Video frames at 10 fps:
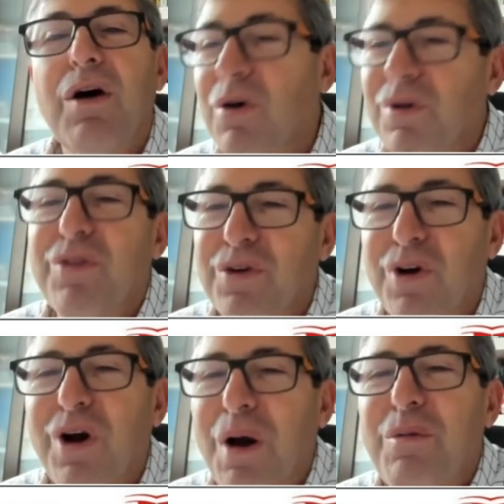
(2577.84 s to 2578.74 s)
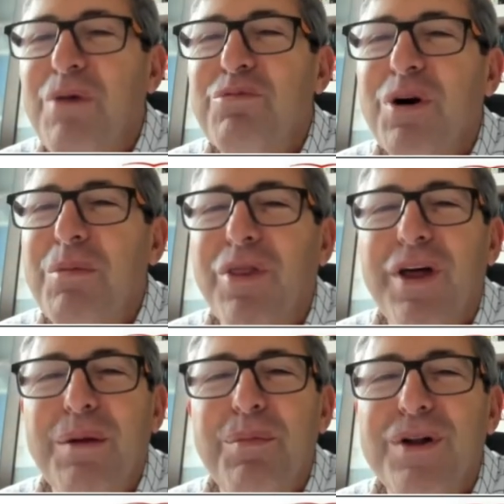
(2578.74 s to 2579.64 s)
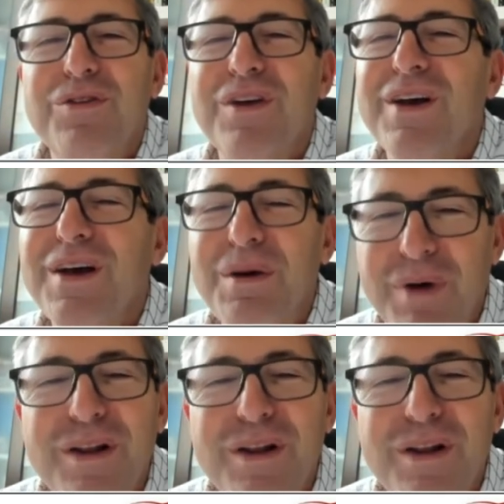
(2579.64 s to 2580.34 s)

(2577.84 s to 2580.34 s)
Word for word: Yeah, oh, oh, oh no, I, am sure about that, but uh,